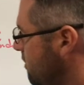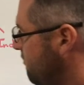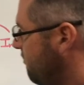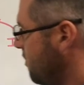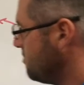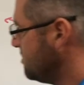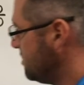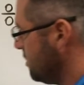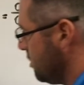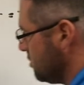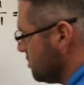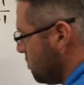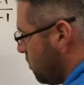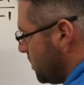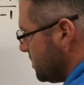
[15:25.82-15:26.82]
from 0.
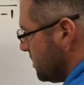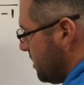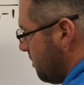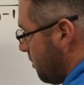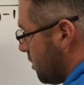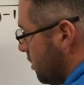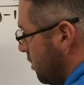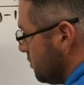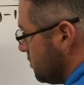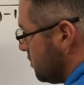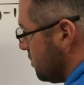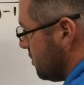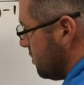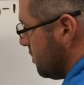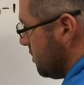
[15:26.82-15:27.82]
So what's a number closer